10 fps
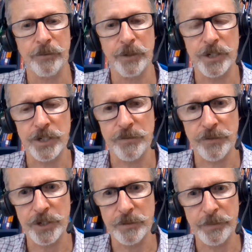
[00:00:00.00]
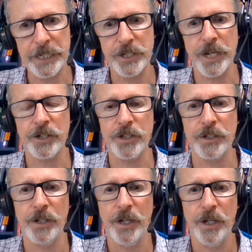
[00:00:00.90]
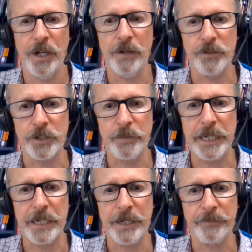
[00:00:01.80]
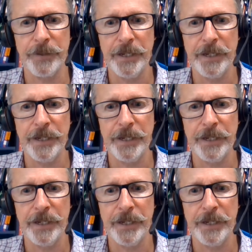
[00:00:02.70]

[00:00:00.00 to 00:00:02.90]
which is the first big section of the speaking,